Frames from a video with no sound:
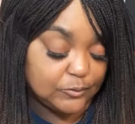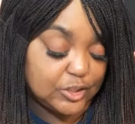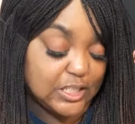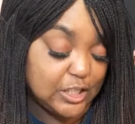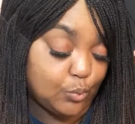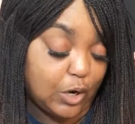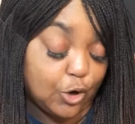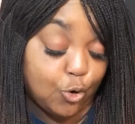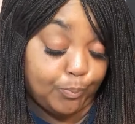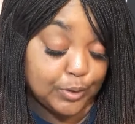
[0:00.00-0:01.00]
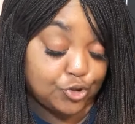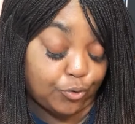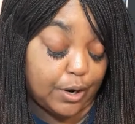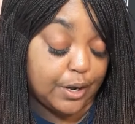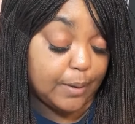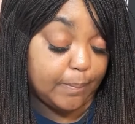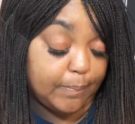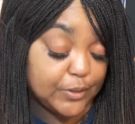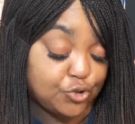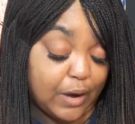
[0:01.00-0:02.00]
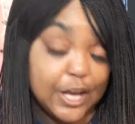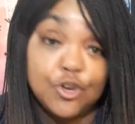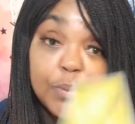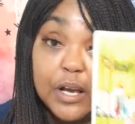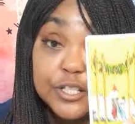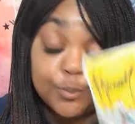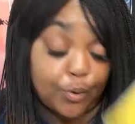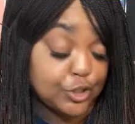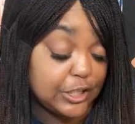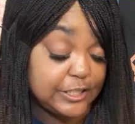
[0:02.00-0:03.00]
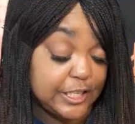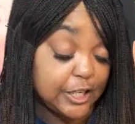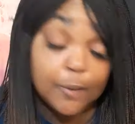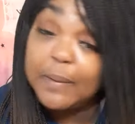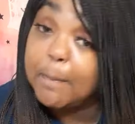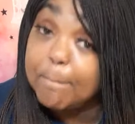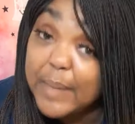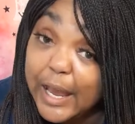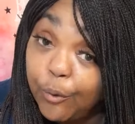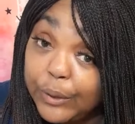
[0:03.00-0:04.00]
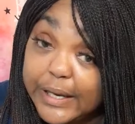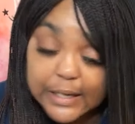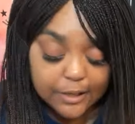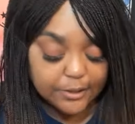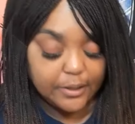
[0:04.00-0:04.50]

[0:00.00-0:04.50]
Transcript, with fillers: This is one who betray, um, betrayed you because the person still could have been married.